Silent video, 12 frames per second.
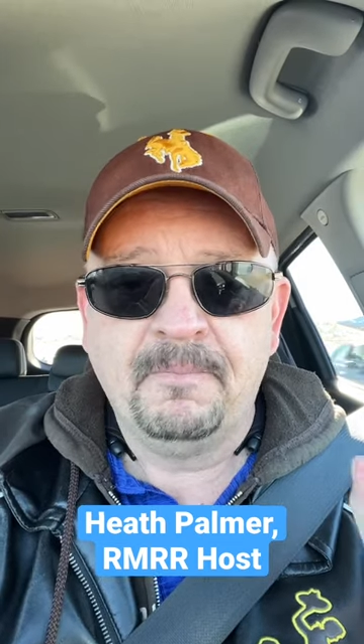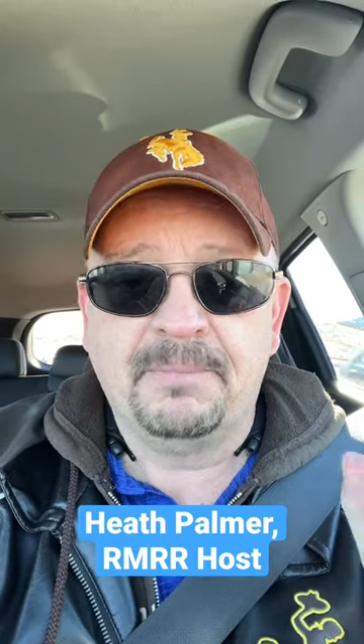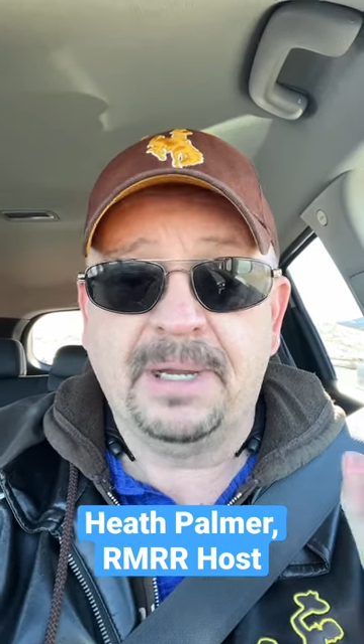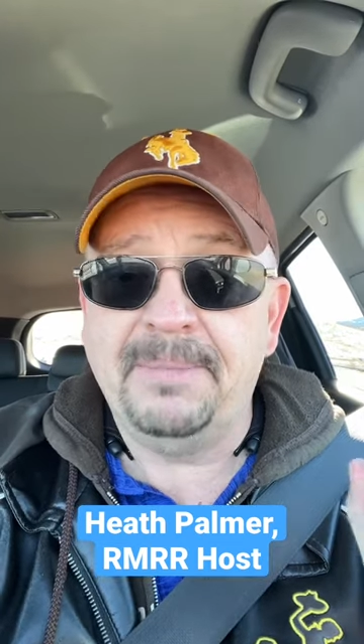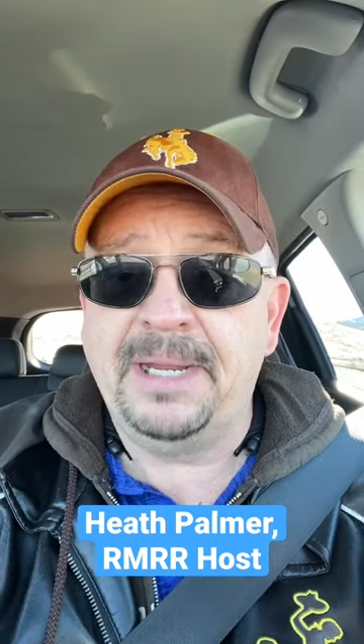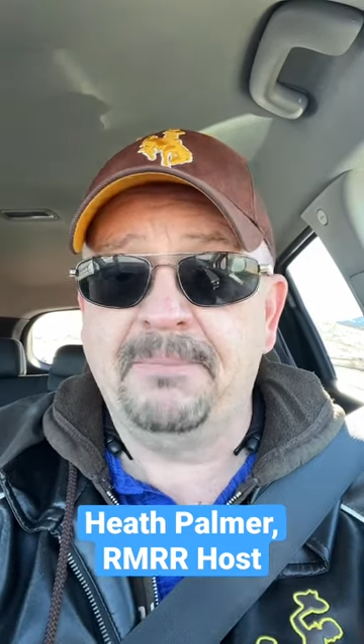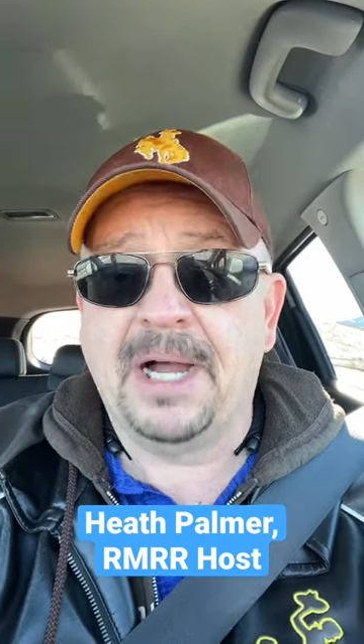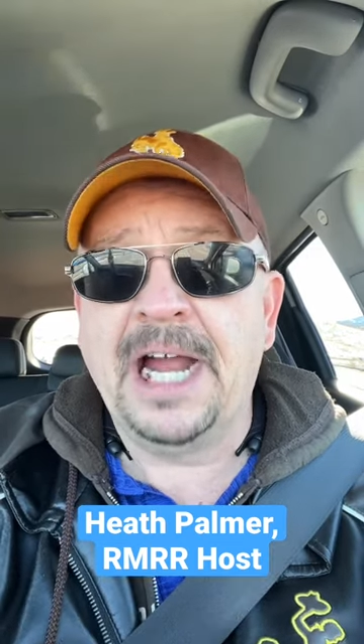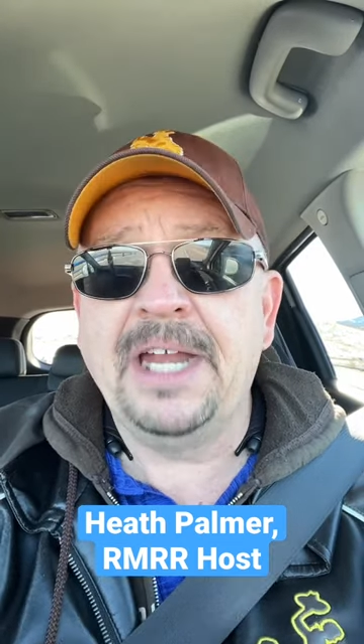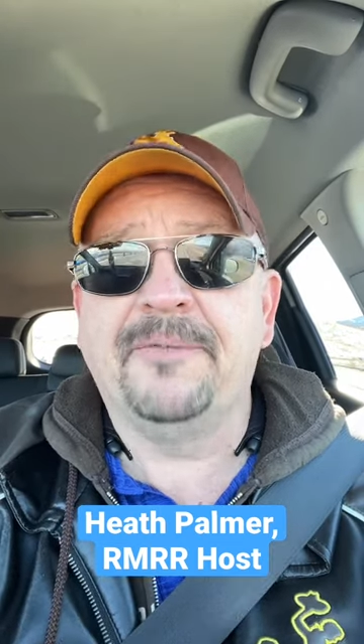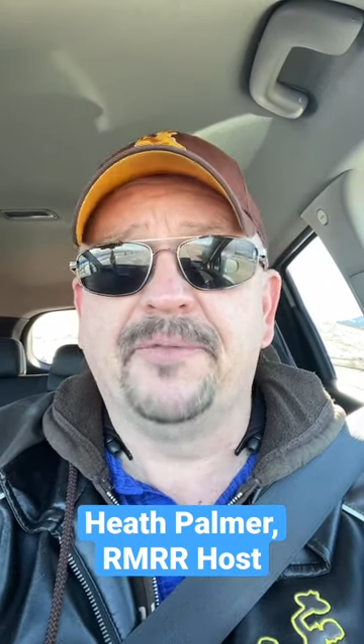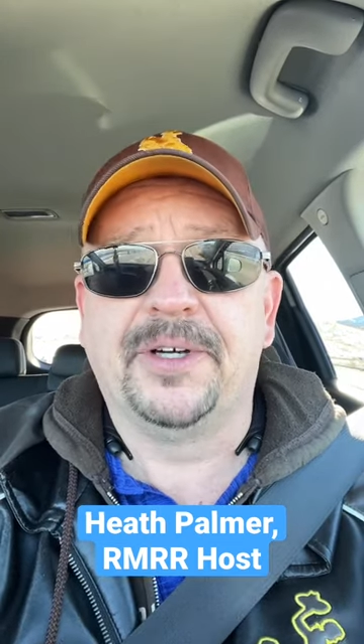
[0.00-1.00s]
but be
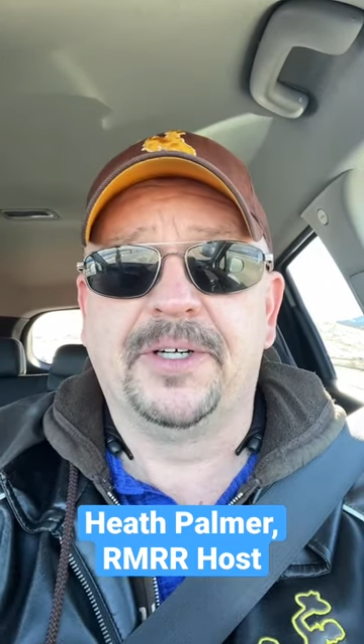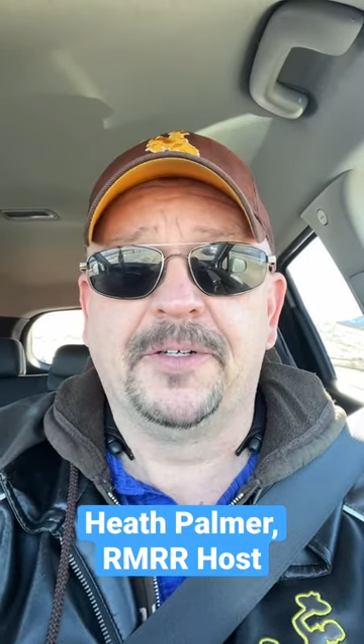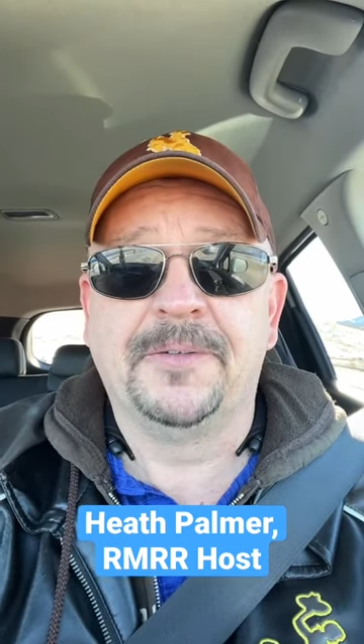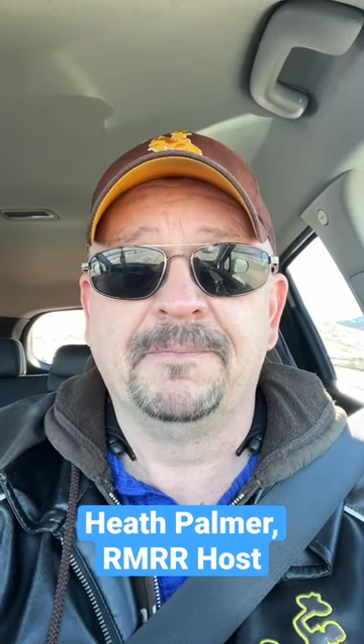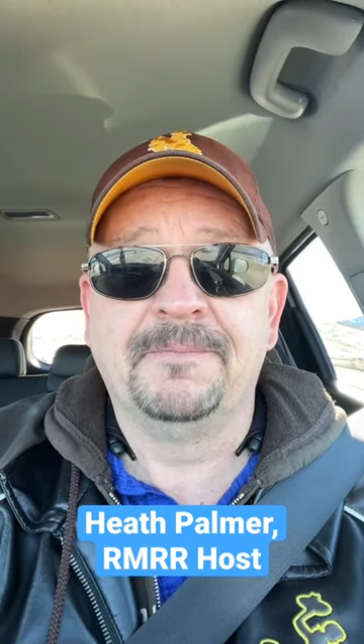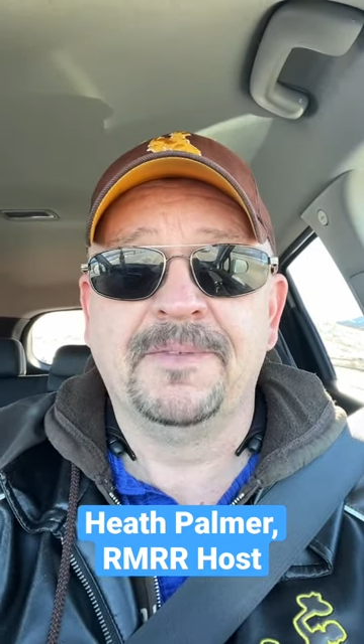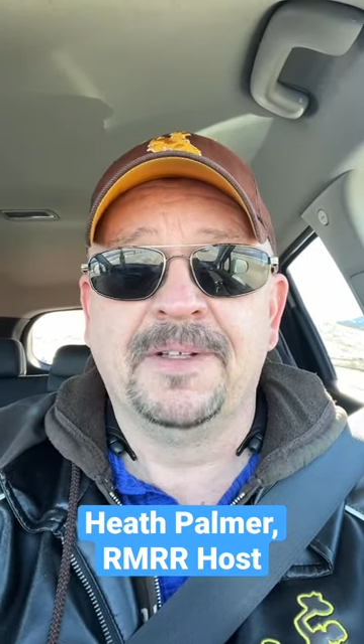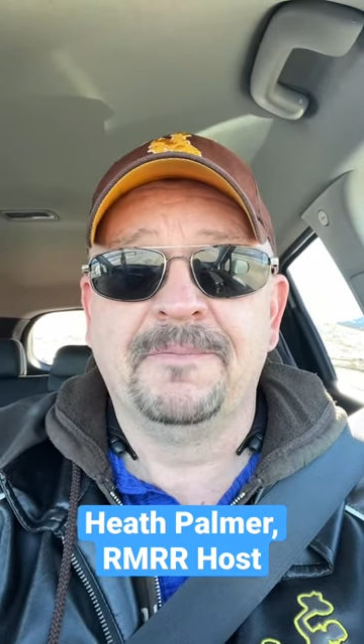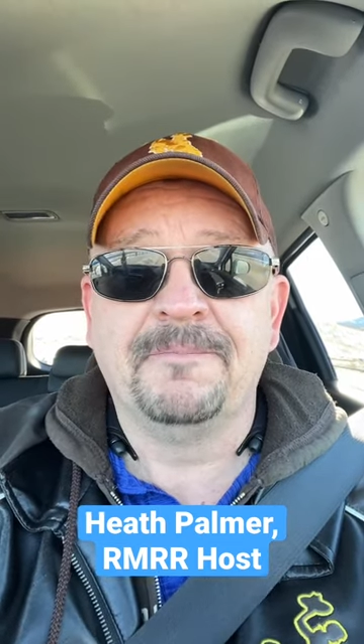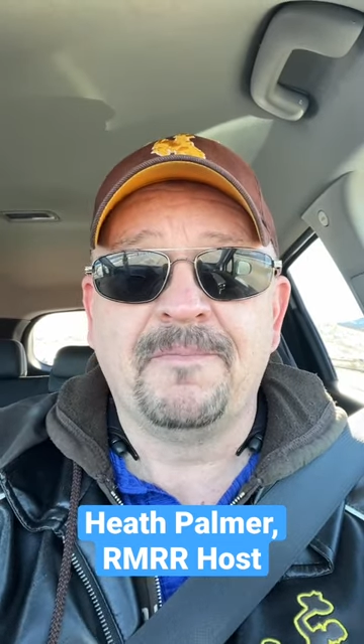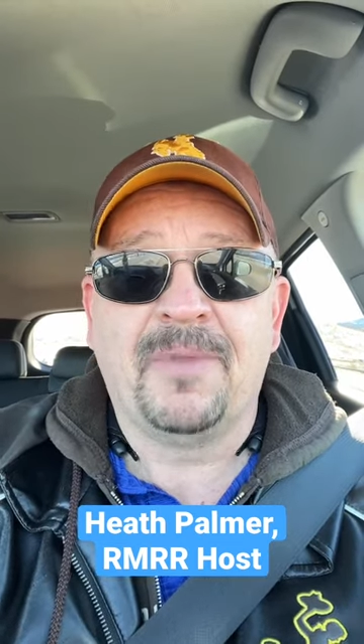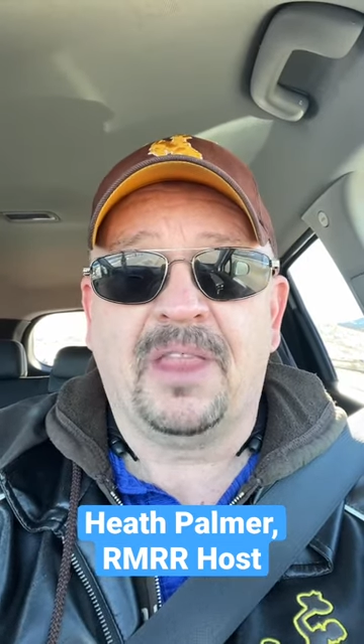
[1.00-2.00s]
mindful
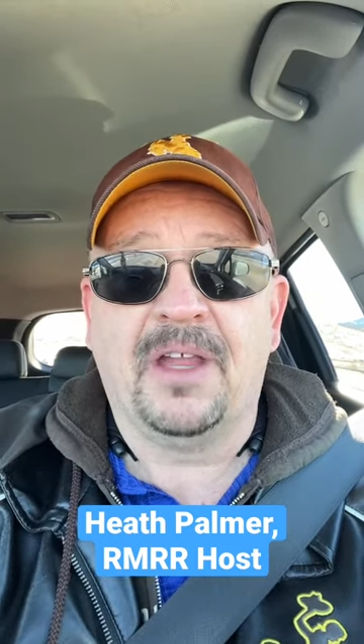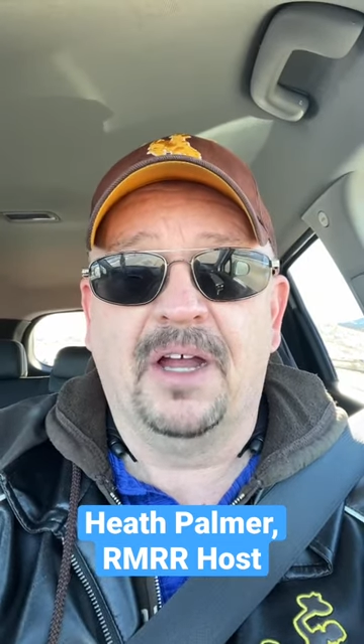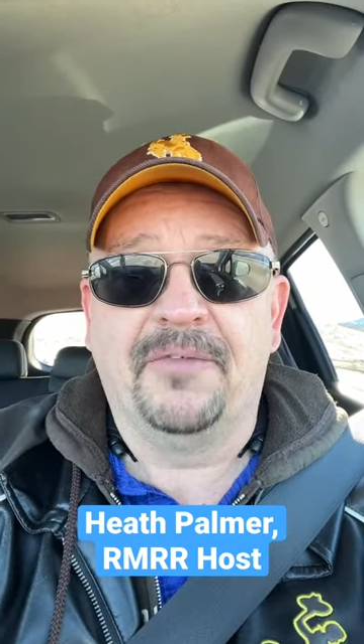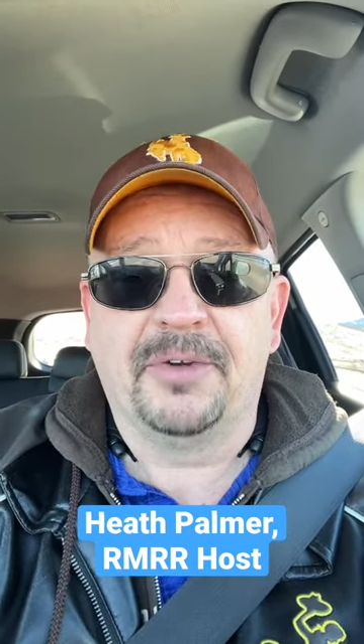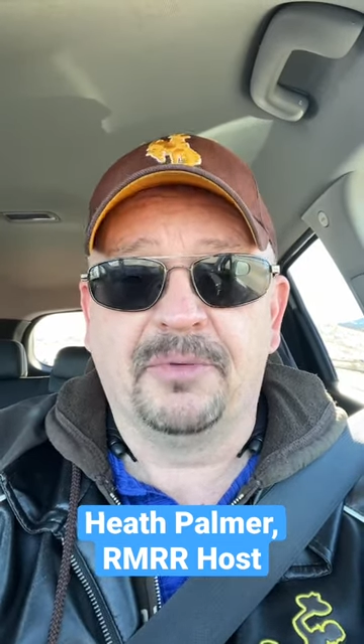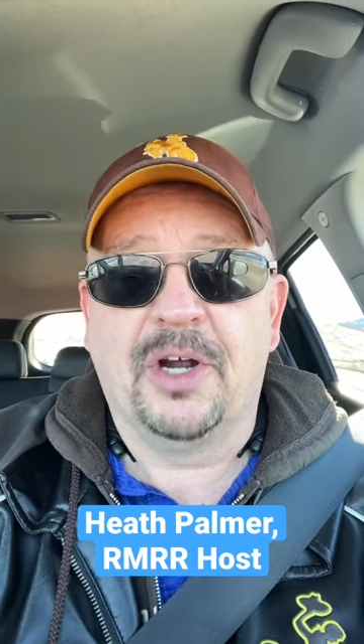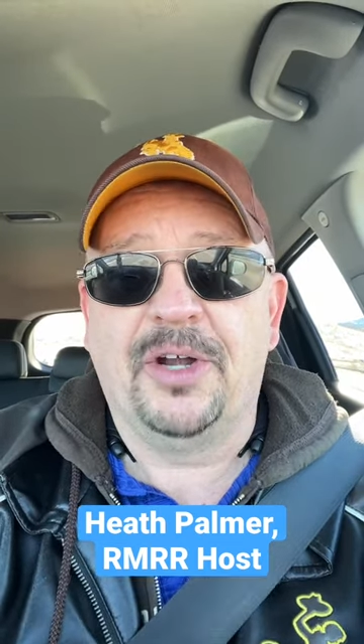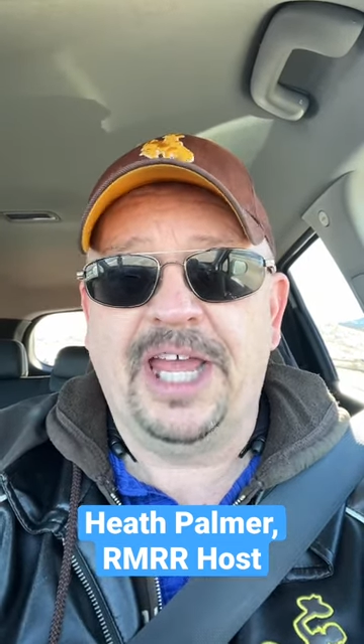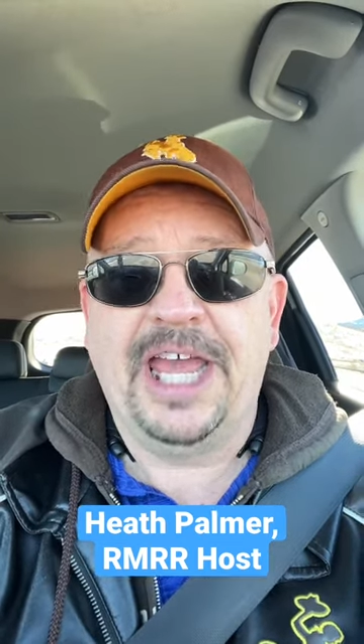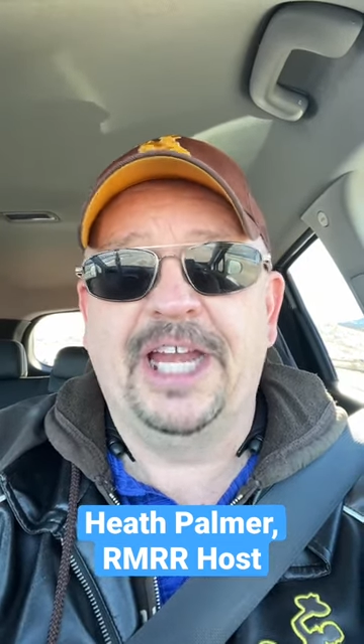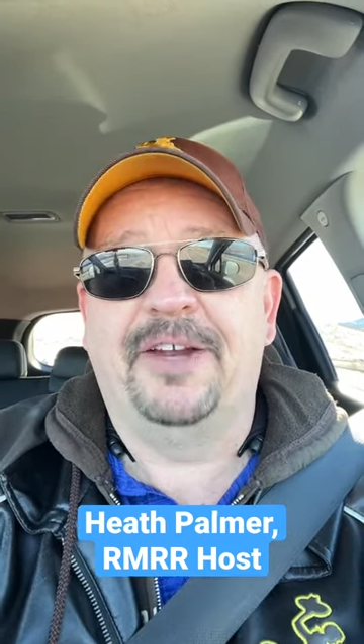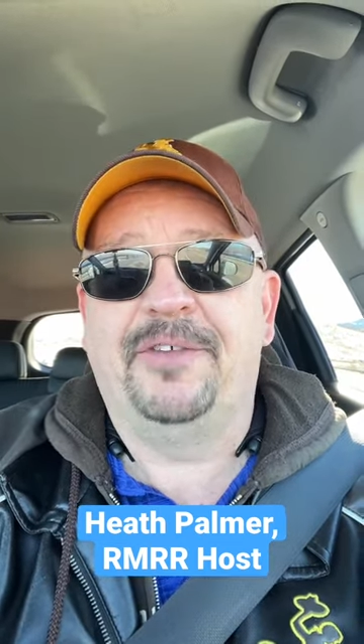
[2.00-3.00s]
of the road
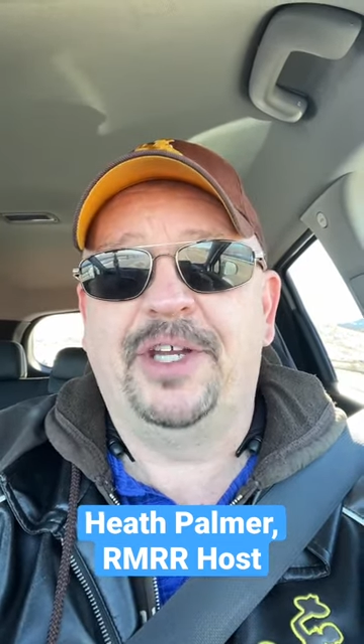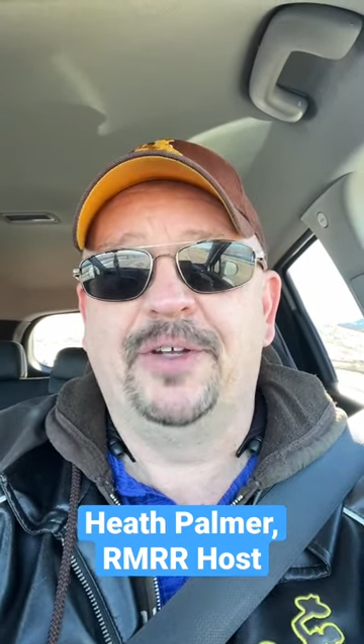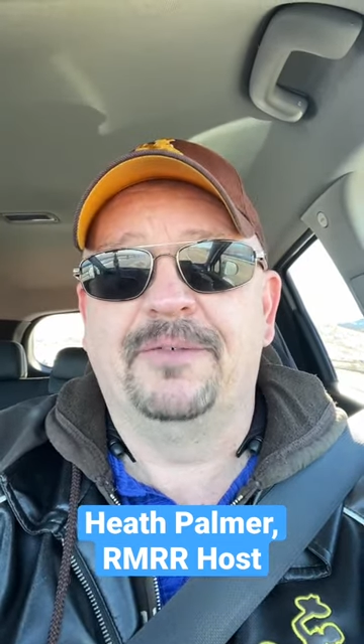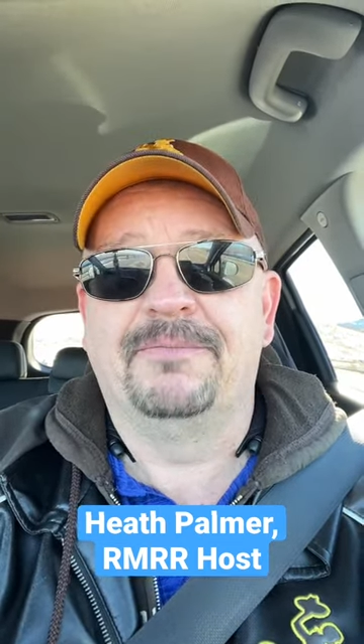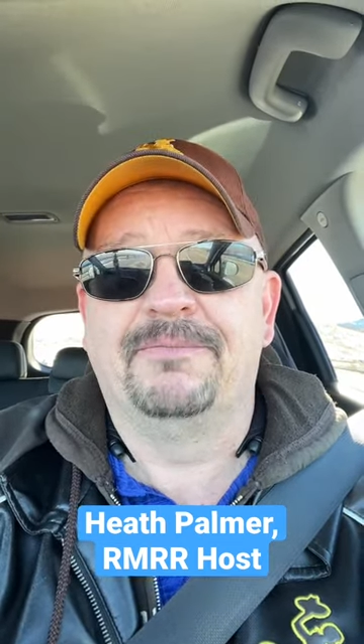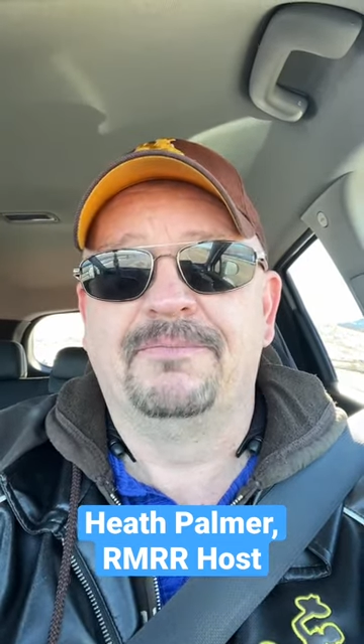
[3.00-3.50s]
ahead of you.